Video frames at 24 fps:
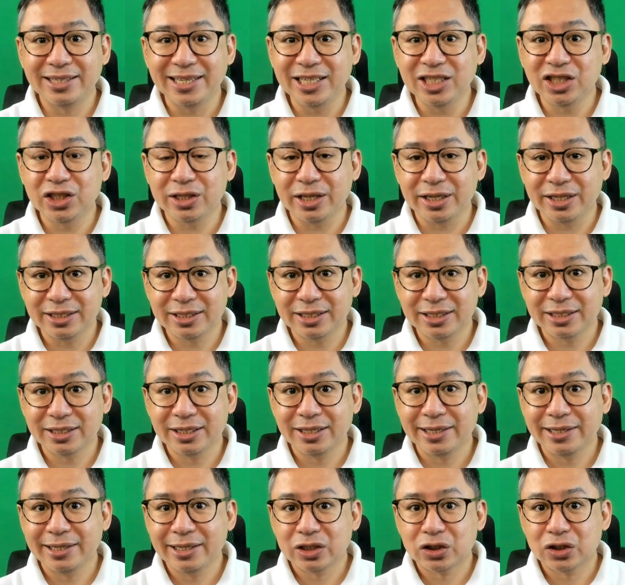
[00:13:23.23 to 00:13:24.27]

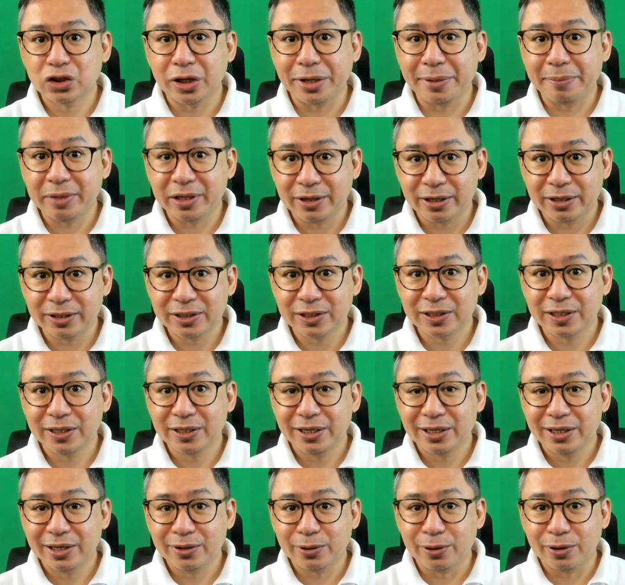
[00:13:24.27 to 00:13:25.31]
teach-ins, seminars,
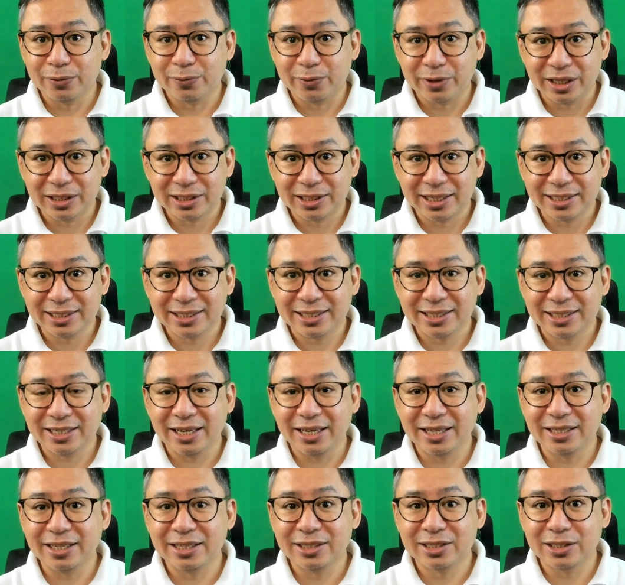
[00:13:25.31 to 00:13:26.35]
conferences,
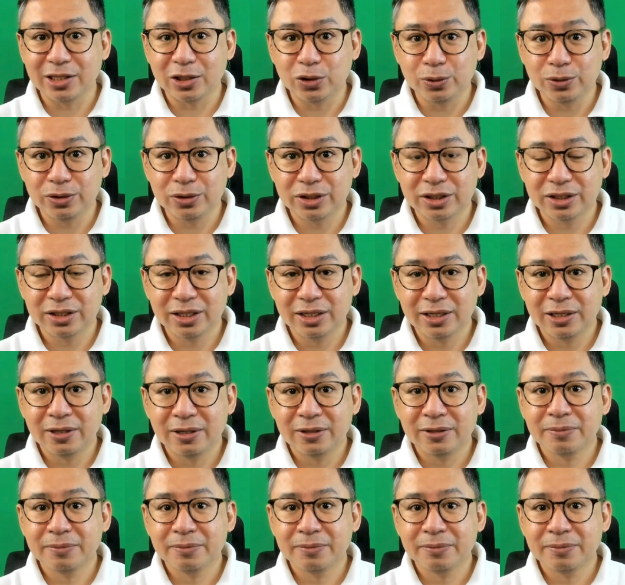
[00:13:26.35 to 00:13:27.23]
and institutes,